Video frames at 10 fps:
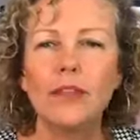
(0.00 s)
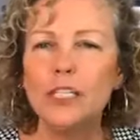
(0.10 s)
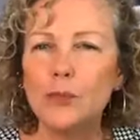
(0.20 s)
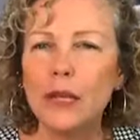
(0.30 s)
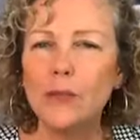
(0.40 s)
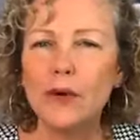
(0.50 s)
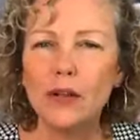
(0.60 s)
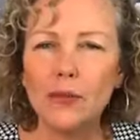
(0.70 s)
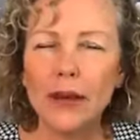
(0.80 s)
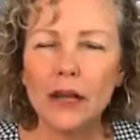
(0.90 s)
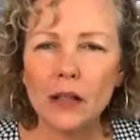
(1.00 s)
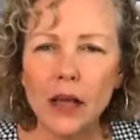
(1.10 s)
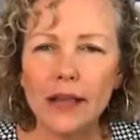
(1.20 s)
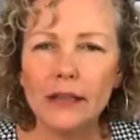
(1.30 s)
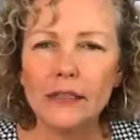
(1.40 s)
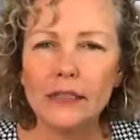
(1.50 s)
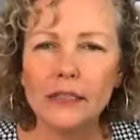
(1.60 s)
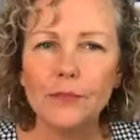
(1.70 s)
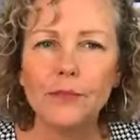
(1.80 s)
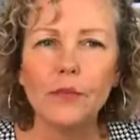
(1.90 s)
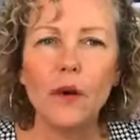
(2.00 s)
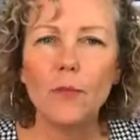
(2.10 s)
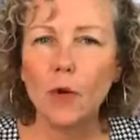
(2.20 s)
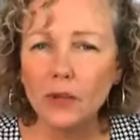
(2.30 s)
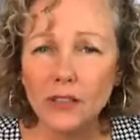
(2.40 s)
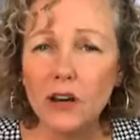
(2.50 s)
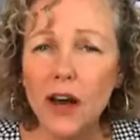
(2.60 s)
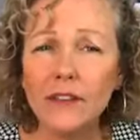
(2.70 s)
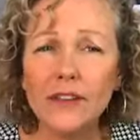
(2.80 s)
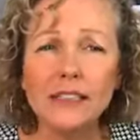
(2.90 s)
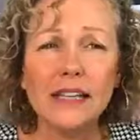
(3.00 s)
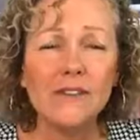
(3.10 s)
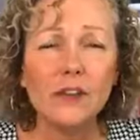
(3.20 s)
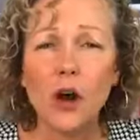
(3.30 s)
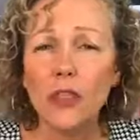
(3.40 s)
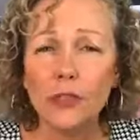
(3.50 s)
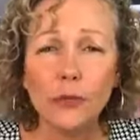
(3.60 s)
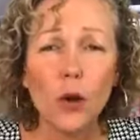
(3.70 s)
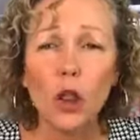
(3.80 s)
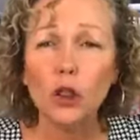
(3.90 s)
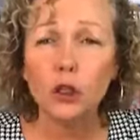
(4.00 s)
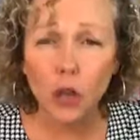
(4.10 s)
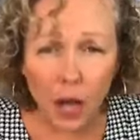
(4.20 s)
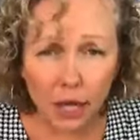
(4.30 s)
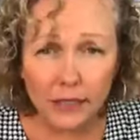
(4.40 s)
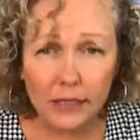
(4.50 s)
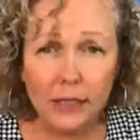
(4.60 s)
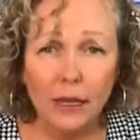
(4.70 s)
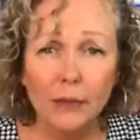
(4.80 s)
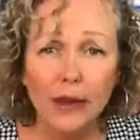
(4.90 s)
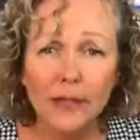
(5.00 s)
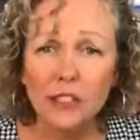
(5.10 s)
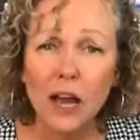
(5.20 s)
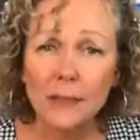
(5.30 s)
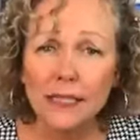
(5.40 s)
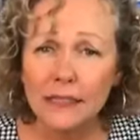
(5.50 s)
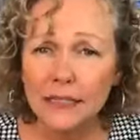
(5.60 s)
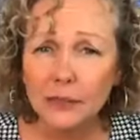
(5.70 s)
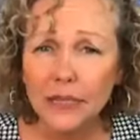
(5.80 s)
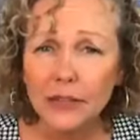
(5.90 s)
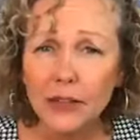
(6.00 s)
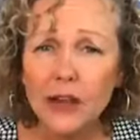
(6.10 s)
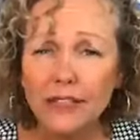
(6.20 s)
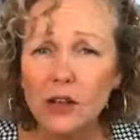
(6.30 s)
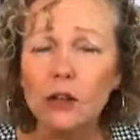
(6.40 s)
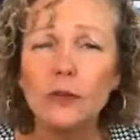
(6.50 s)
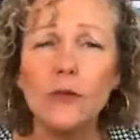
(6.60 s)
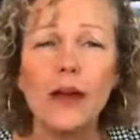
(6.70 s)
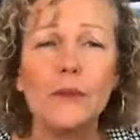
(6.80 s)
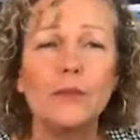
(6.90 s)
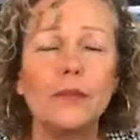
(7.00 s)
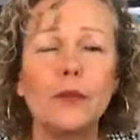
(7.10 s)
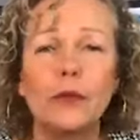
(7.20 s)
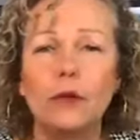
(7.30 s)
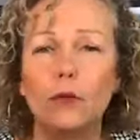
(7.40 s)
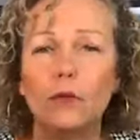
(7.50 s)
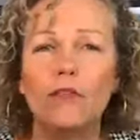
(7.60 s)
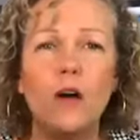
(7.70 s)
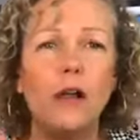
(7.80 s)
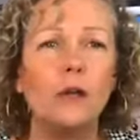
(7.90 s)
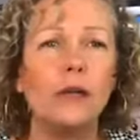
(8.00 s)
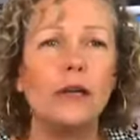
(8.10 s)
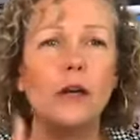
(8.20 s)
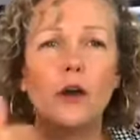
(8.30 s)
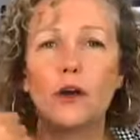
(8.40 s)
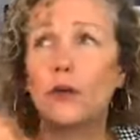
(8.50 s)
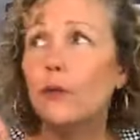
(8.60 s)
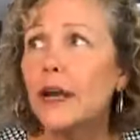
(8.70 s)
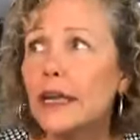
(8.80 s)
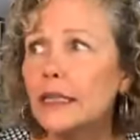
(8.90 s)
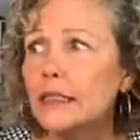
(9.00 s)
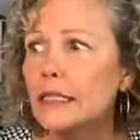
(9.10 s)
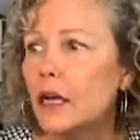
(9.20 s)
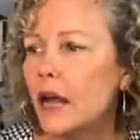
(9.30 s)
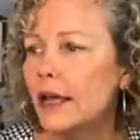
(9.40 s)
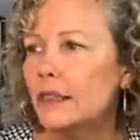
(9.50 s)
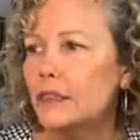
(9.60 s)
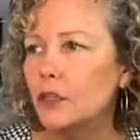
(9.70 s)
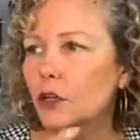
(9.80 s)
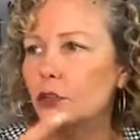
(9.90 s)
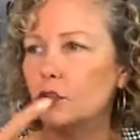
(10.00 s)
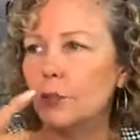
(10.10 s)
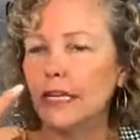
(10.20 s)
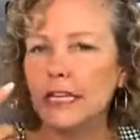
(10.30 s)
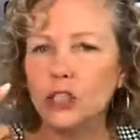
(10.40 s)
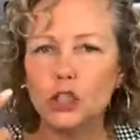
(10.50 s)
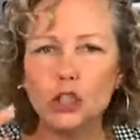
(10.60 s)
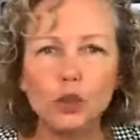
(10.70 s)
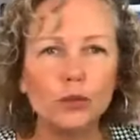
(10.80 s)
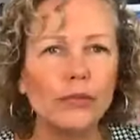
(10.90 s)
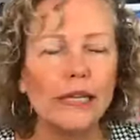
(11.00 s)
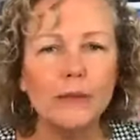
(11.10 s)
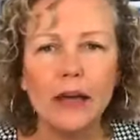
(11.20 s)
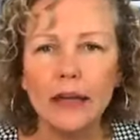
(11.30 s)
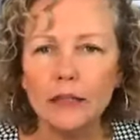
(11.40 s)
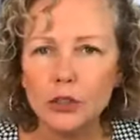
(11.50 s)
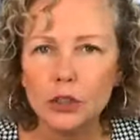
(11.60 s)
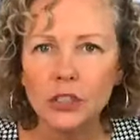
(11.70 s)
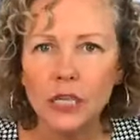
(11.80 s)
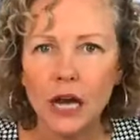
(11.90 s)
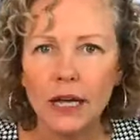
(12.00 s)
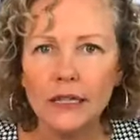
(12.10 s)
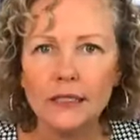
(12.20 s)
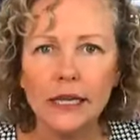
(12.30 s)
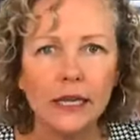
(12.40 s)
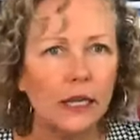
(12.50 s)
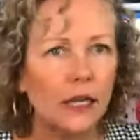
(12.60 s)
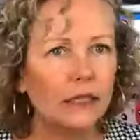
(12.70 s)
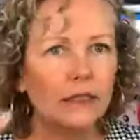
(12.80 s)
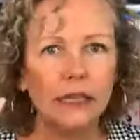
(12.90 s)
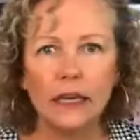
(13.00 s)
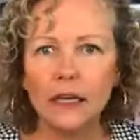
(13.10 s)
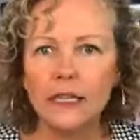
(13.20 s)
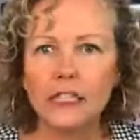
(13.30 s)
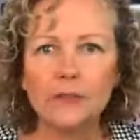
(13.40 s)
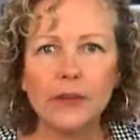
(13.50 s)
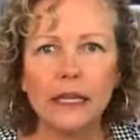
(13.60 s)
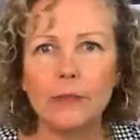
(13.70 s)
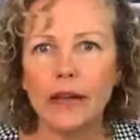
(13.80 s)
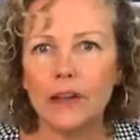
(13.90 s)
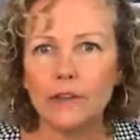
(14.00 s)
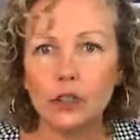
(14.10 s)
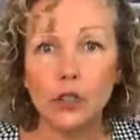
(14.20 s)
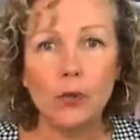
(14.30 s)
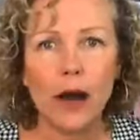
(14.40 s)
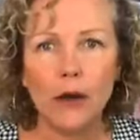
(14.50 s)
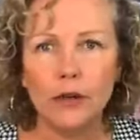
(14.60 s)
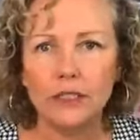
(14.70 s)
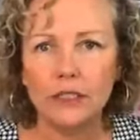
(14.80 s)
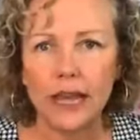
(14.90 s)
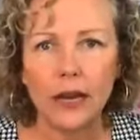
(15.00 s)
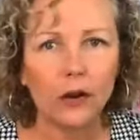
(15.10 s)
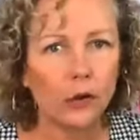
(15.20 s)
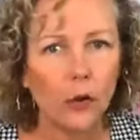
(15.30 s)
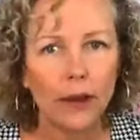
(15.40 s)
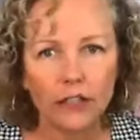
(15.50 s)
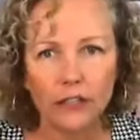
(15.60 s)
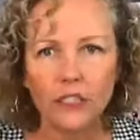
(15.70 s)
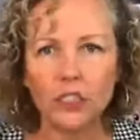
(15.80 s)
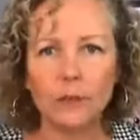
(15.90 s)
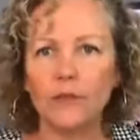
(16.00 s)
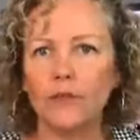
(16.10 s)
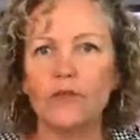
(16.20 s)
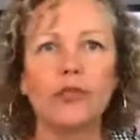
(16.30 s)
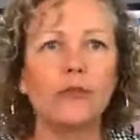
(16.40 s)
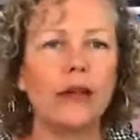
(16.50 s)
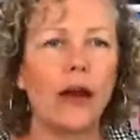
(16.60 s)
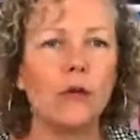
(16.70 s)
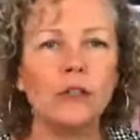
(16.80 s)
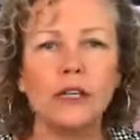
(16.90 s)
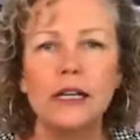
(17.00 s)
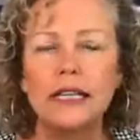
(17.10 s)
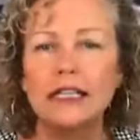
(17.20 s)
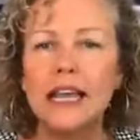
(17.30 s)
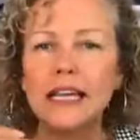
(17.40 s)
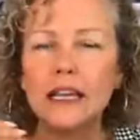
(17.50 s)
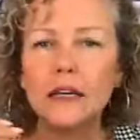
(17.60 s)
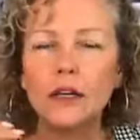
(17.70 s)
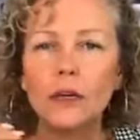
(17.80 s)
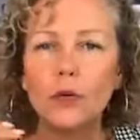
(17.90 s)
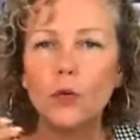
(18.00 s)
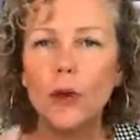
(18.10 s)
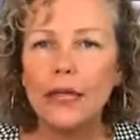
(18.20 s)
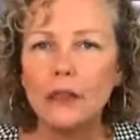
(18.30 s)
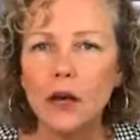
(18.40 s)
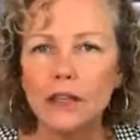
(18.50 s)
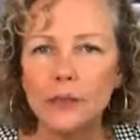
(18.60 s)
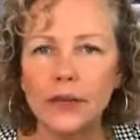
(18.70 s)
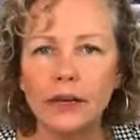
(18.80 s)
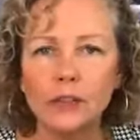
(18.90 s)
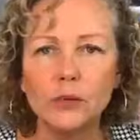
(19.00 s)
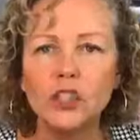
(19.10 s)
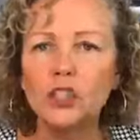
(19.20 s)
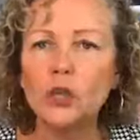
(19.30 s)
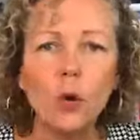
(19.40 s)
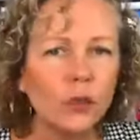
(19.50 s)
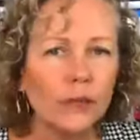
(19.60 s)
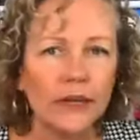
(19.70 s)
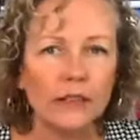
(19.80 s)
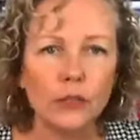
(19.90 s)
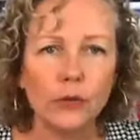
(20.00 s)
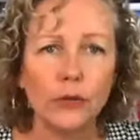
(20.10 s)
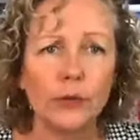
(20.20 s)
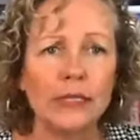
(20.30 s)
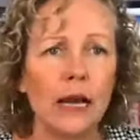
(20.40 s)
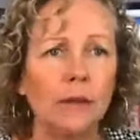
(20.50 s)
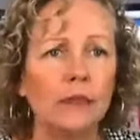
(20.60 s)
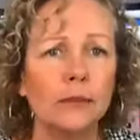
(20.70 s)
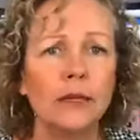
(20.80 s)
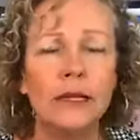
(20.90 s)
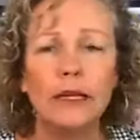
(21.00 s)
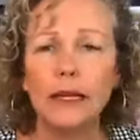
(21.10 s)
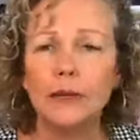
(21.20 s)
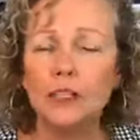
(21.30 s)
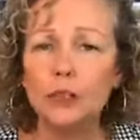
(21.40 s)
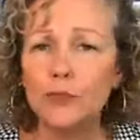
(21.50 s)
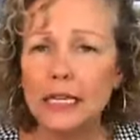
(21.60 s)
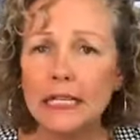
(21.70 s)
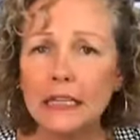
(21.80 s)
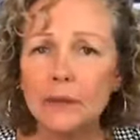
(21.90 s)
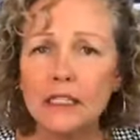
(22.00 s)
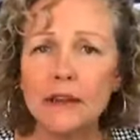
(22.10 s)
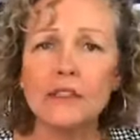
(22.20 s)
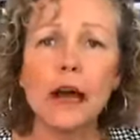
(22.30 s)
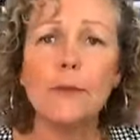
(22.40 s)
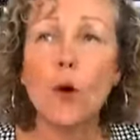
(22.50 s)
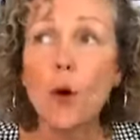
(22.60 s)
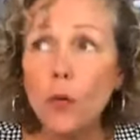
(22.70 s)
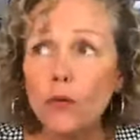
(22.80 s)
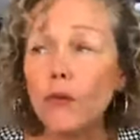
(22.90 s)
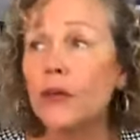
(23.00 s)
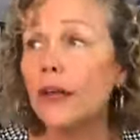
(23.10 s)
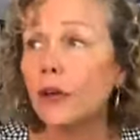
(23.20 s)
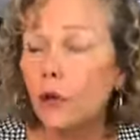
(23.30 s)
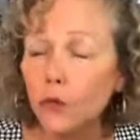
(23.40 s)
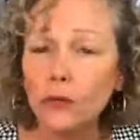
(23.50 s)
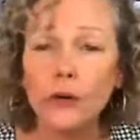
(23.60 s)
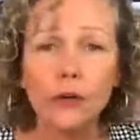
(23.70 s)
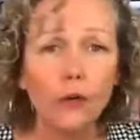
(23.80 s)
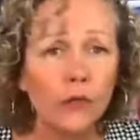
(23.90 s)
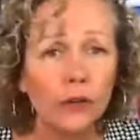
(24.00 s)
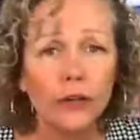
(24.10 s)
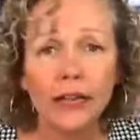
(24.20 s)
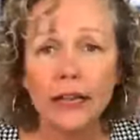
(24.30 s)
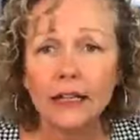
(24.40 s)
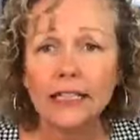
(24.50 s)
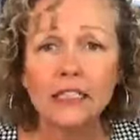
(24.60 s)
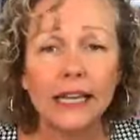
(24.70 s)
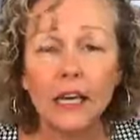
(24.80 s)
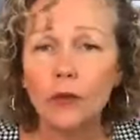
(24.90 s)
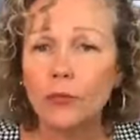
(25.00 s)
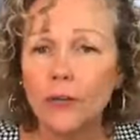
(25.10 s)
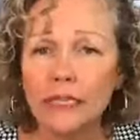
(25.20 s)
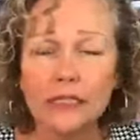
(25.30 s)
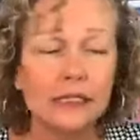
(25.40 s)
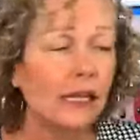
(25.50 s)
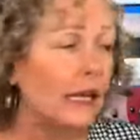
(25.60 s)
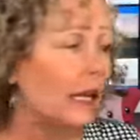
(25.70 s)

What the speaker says: these people, my clients, a lot of us have gone through a lot by the time they see me. You guys all know that. Following crazy diets, doing extreme exercise, like sitting on a spinning bike for 2 hours a day, or going to the gym for 3 hours, taking weight loss pills, which totally messes with your metabolism, and just beating themselves up over and over and over again. It's like a rinse